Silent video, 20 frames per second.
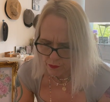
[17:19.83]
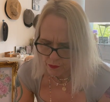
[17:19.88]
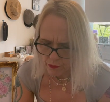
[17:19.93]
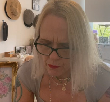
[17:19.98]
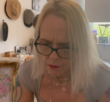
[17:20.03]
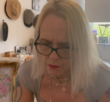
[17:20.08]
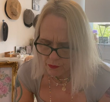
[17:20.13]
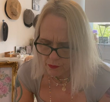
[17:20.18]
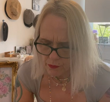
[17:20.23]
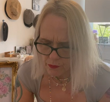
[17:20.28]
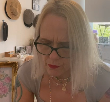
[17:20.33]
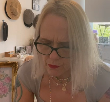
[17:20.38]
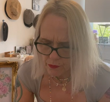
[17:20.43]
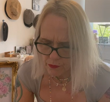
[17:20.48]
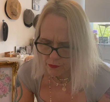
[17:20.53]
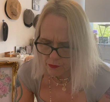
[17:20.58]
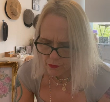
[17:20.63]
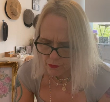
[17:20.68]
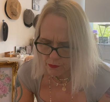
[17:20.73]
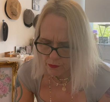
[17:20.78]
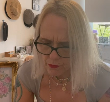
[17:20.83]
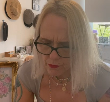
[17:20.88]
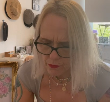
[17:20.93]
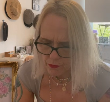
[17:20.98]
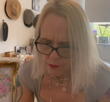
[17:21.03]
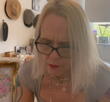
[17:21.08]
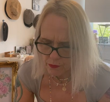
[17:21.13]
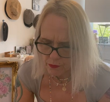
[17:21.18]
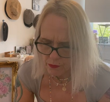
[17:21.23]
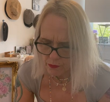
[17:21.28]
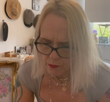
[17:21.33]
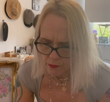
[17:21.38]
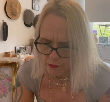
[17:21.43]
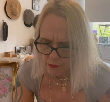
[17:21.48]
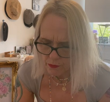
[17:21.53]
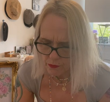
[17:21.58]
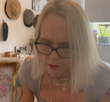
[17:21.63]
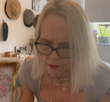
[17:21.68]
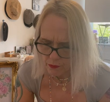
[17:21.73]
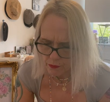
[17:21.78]

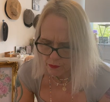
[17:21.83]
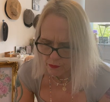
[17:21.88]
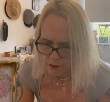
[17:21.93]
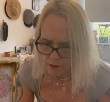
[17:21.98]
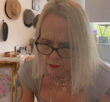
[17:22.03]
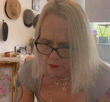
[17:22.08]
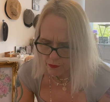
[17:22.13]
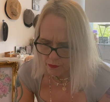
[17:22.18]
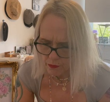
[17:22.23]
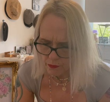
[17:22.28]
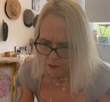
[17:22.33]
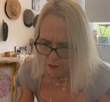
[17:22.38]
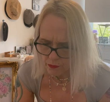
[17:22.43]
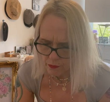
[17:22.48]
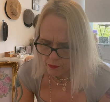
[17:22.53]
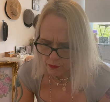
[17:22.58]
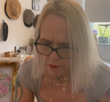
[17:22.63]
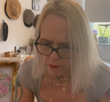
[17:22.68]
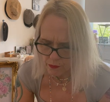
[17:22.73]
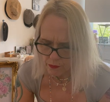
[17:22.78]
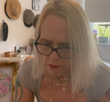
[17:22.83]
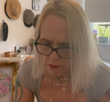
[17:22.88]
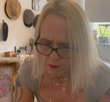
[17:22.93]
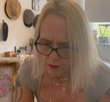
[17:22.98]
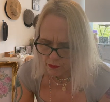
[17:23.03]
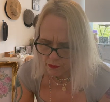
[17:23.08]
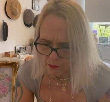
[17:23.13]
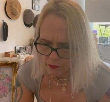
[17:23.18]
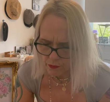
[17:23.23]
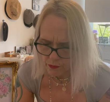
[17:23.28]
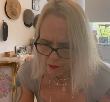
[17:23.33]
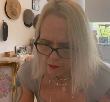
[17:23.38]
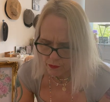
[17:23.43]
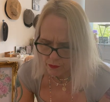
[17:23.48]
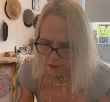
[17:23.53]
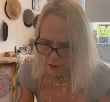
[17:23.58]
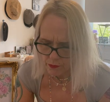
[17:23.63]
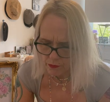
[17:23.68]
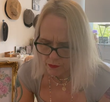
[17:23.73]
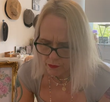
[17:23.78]

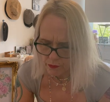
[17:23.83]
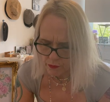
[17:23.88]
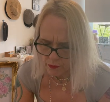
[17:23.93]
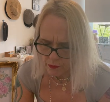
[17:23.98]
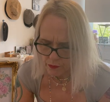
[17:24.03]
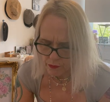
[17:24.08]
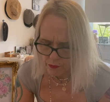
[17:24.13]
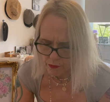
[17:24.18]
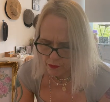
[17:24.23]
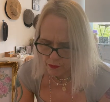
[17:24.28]
[no speech]